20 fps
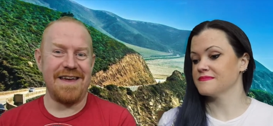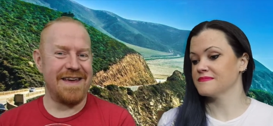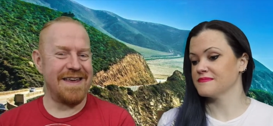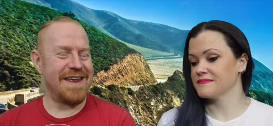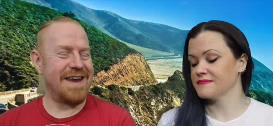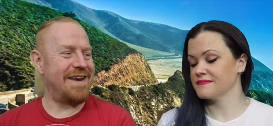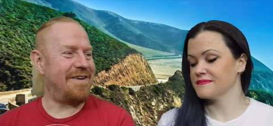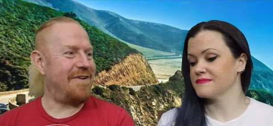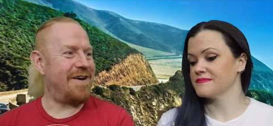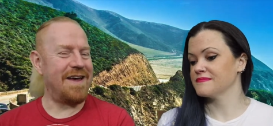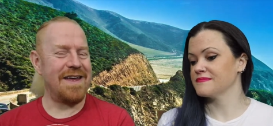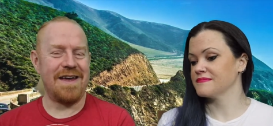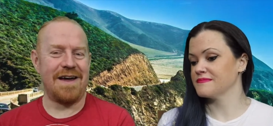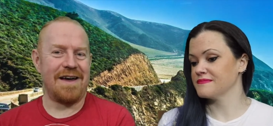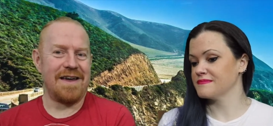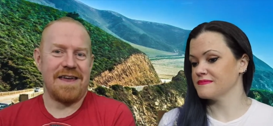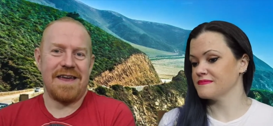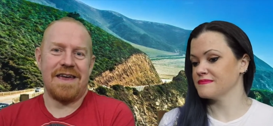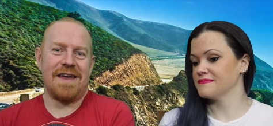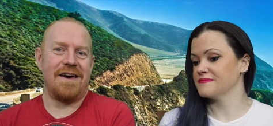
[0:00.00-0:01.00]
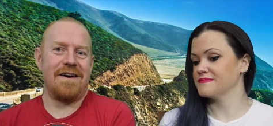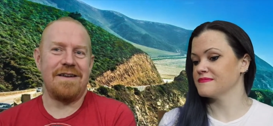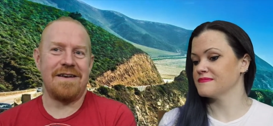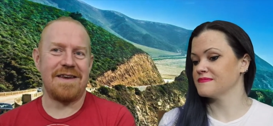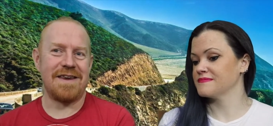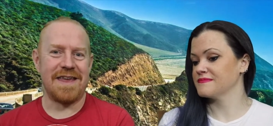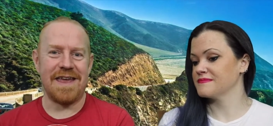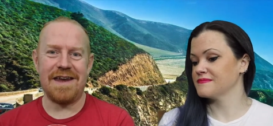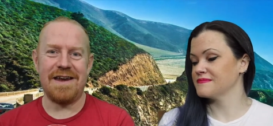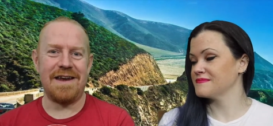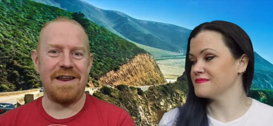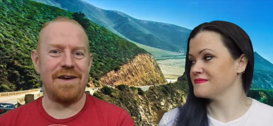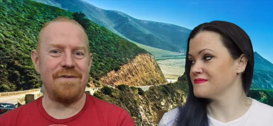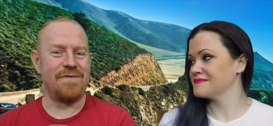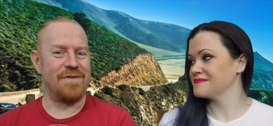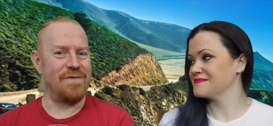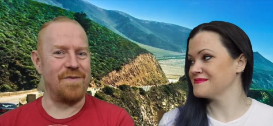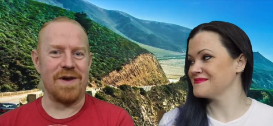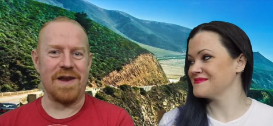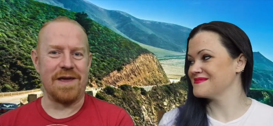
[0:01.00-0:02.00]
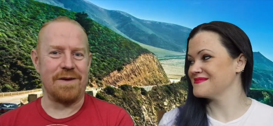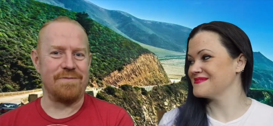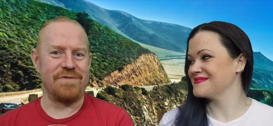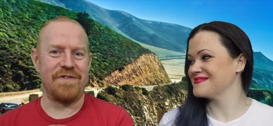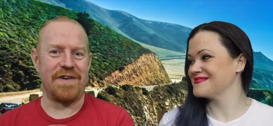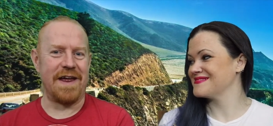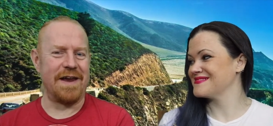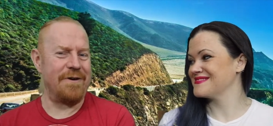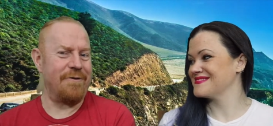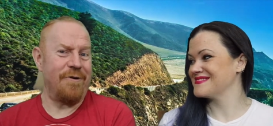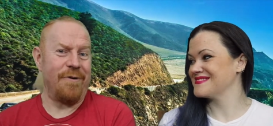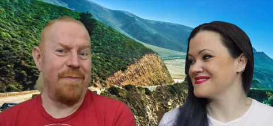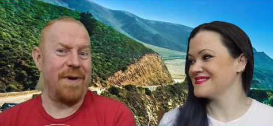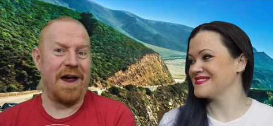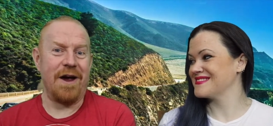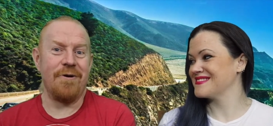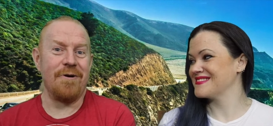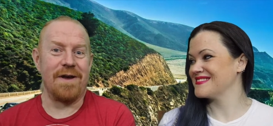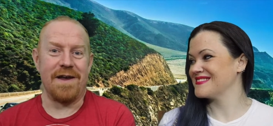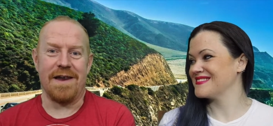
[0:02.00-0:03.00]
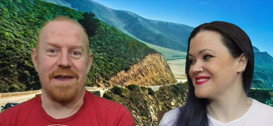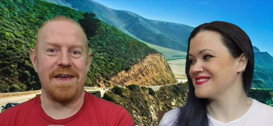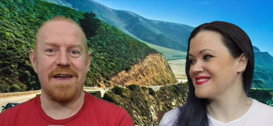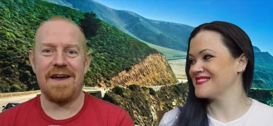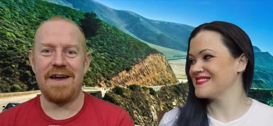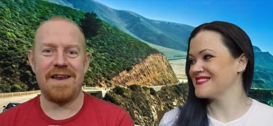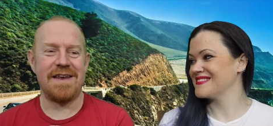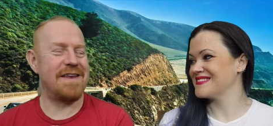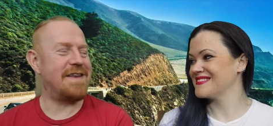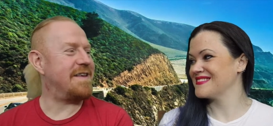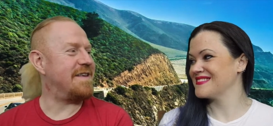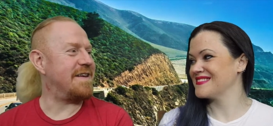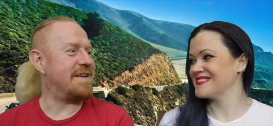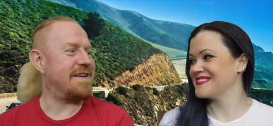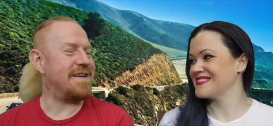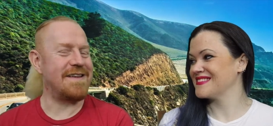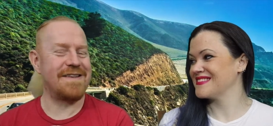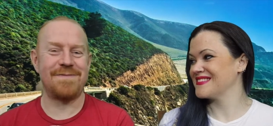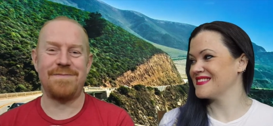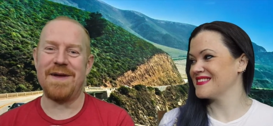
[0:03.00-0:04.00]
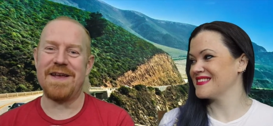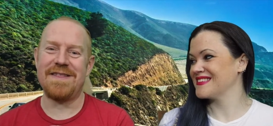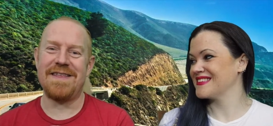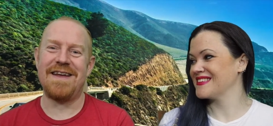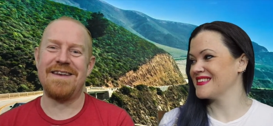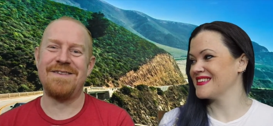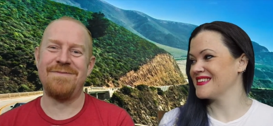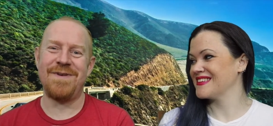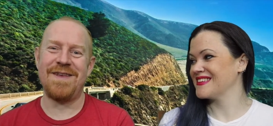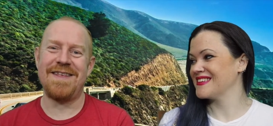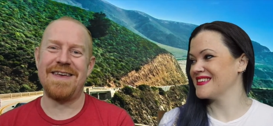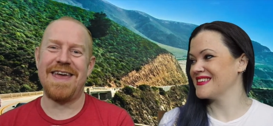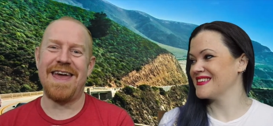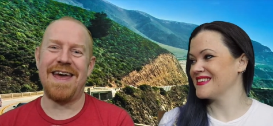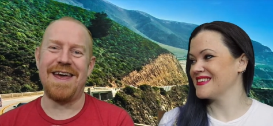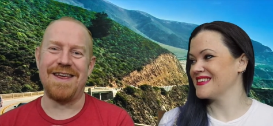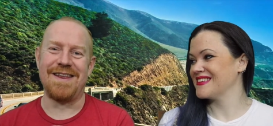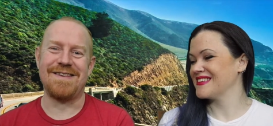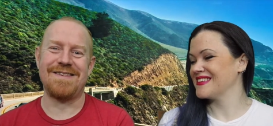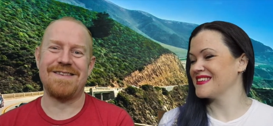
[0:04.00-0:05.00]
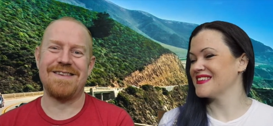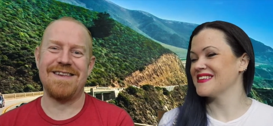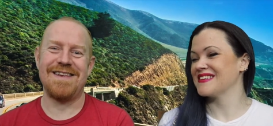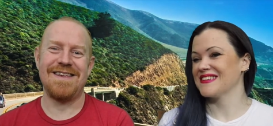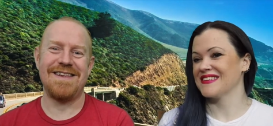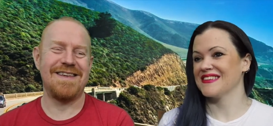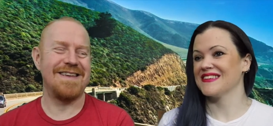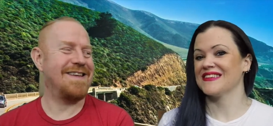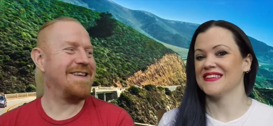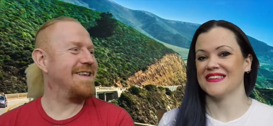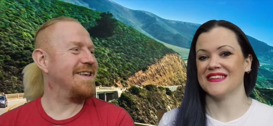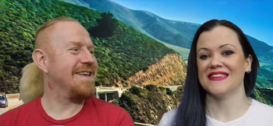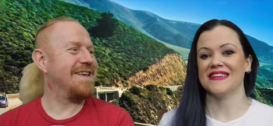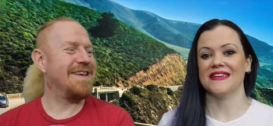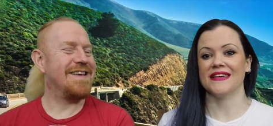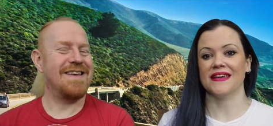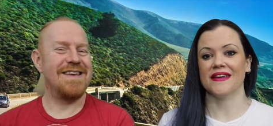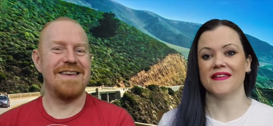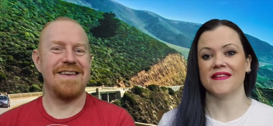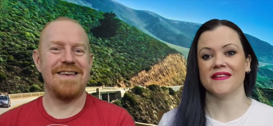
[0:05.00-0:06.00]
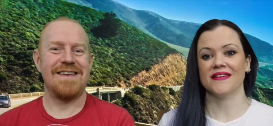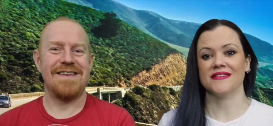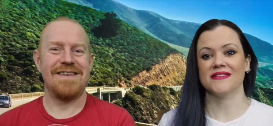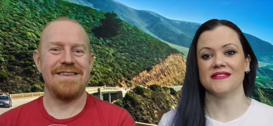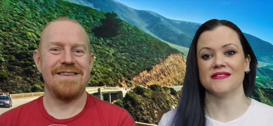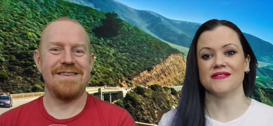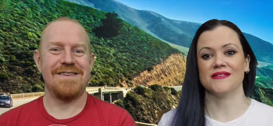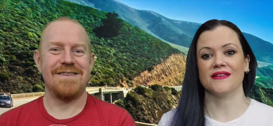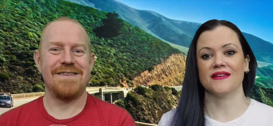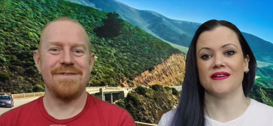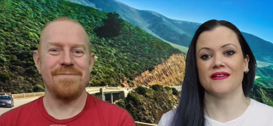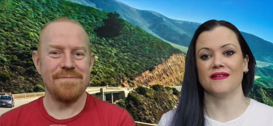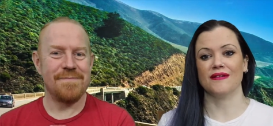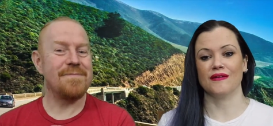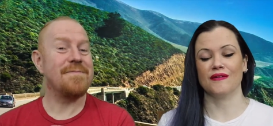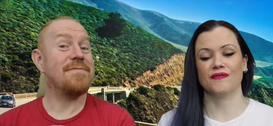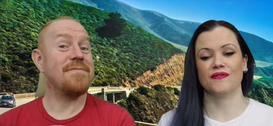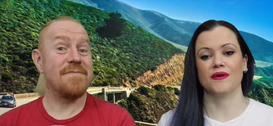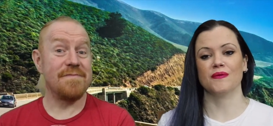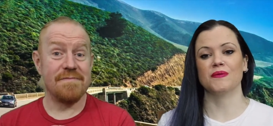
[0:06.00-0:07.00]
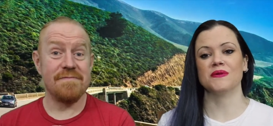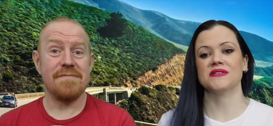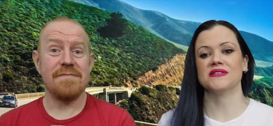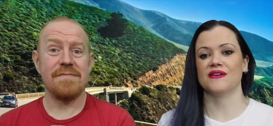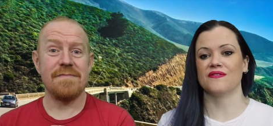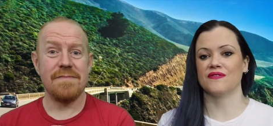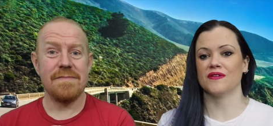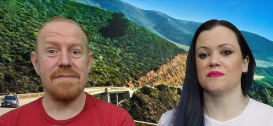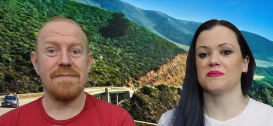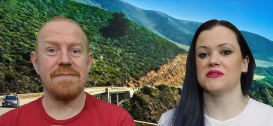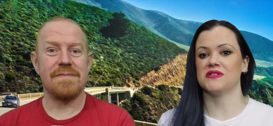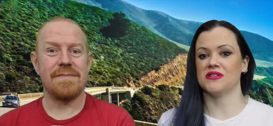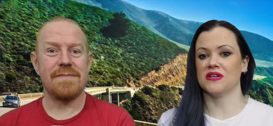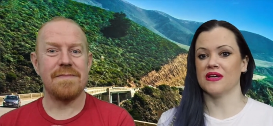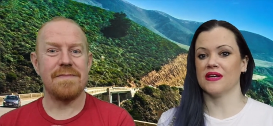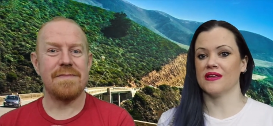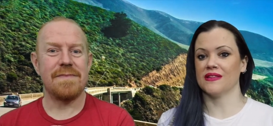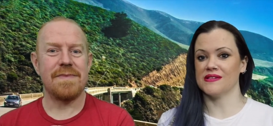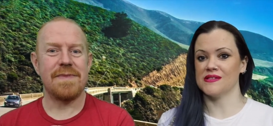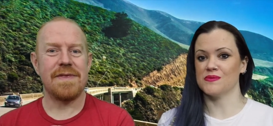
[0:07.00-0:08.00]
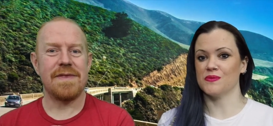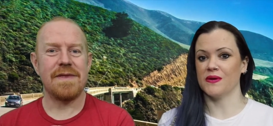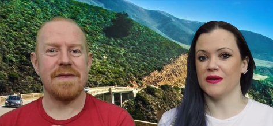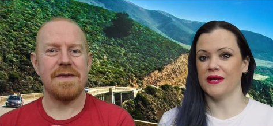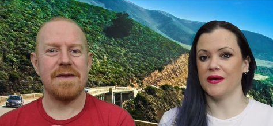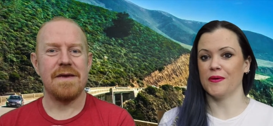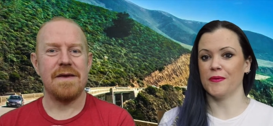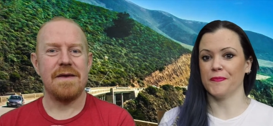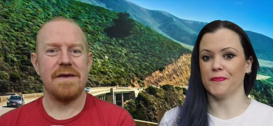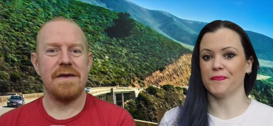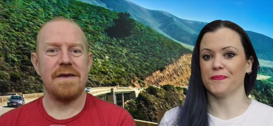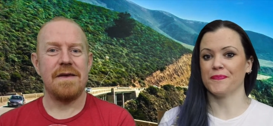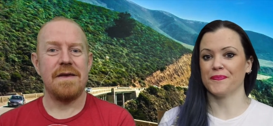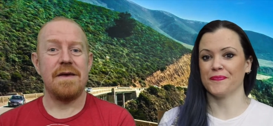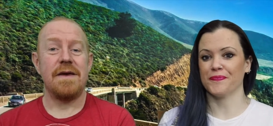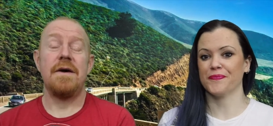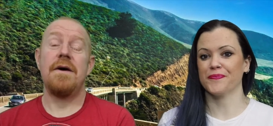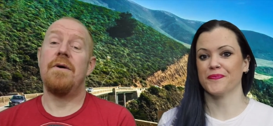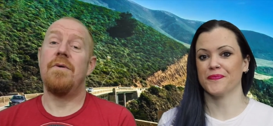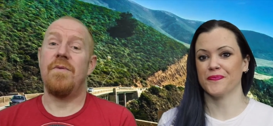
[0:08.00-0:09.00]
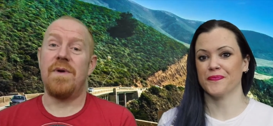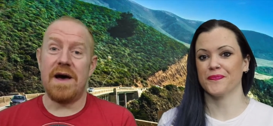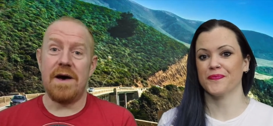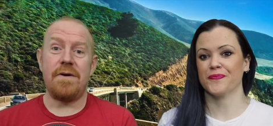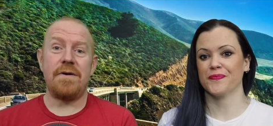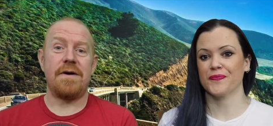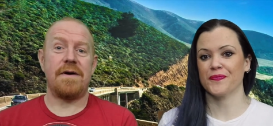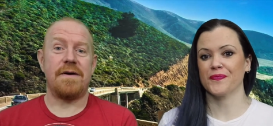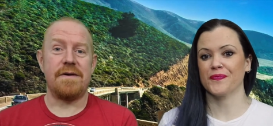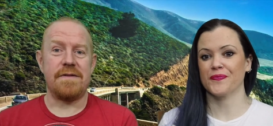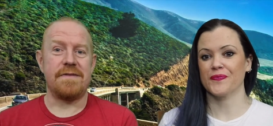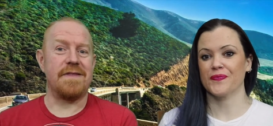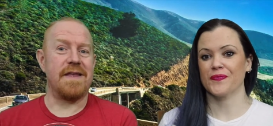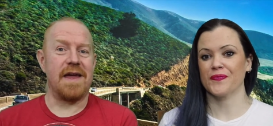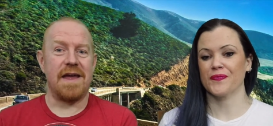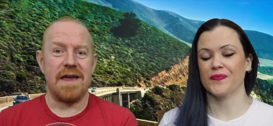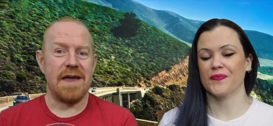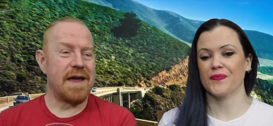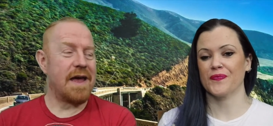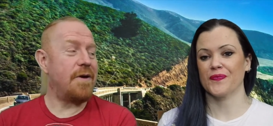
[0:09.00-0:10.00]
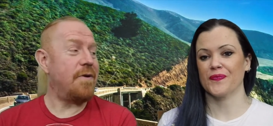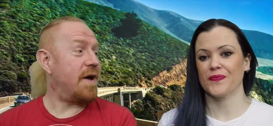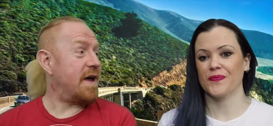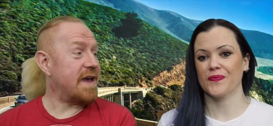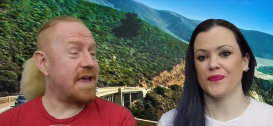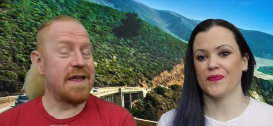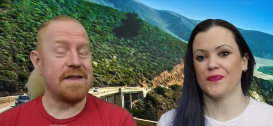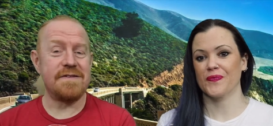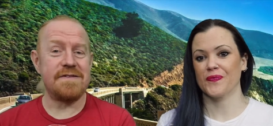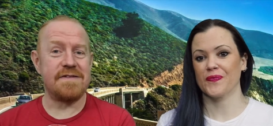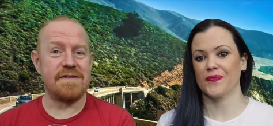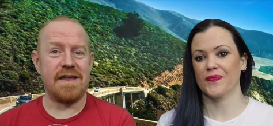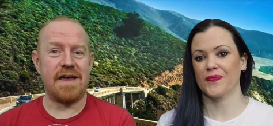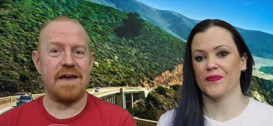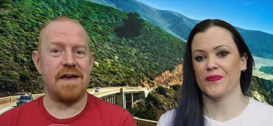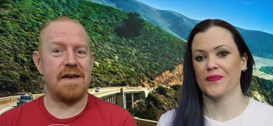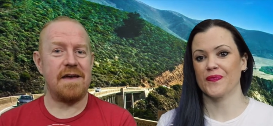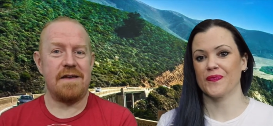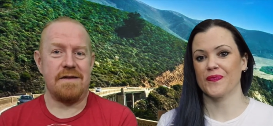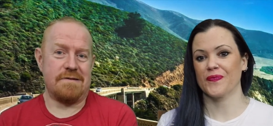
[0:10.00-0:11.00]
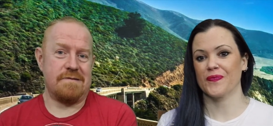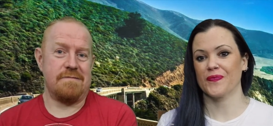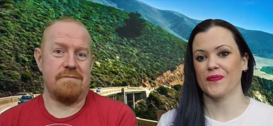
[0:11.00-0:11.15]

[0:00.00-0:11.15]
Speaker 1: you know, I, I can't get enough of William Shatner. Apparently, I didn't expect that to be the case.
Speaker 2: Yeah, it does look like a lot of fun. We'll definitely be checking this one out.
Speaker 1: Well, there you go. I guess. Uh,